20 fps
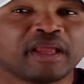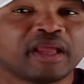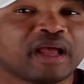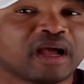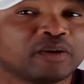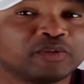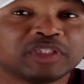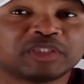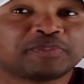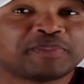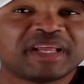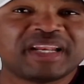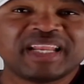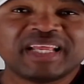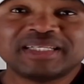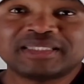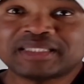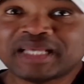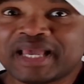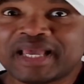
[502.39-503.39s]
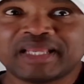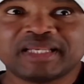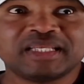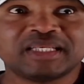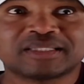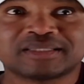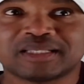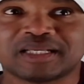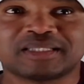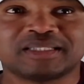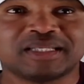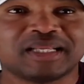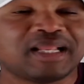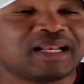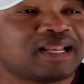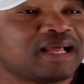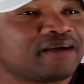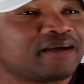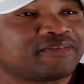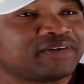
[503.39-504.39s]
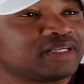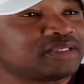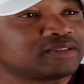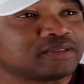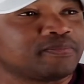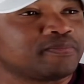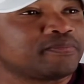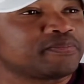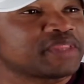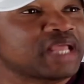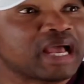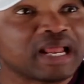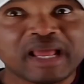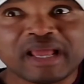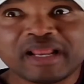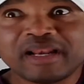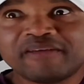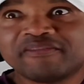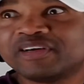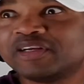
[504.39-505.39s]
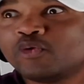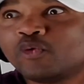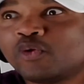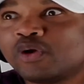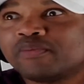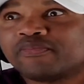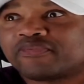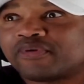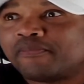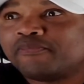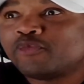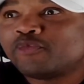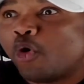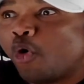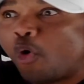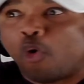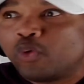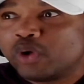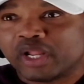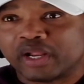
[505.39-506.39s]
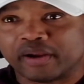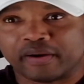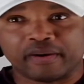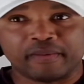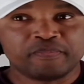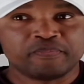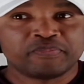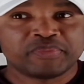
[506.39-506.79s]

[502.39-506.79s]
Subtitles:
And we spend the entire day chatting and laughing and something. And I never knew him from nowhere.